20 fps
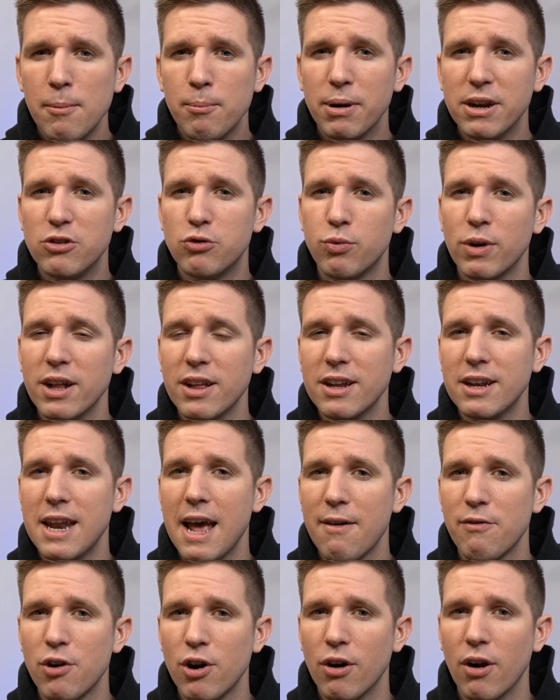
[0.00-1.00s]
but he's really
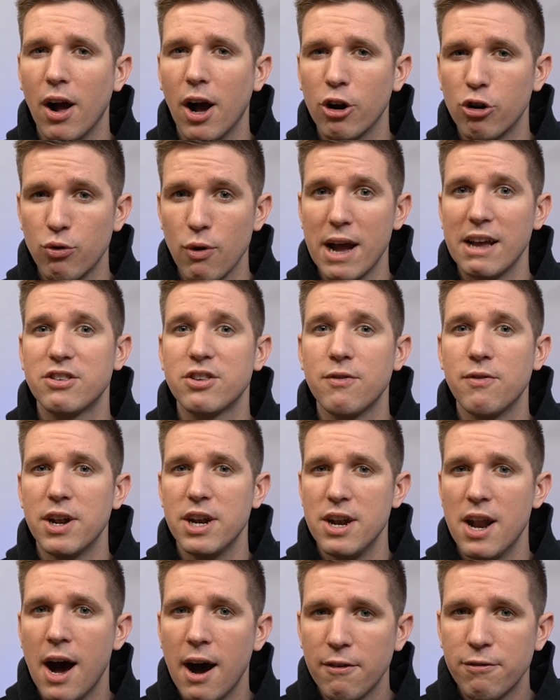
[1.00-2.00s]
never aggressive
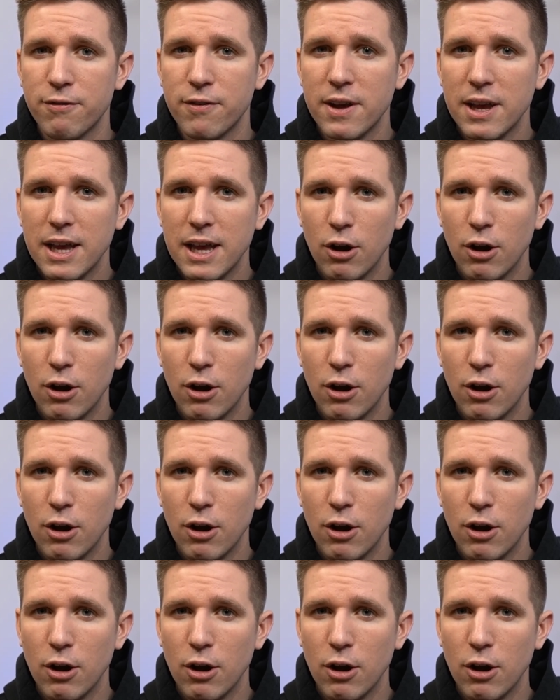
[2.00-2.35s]
enough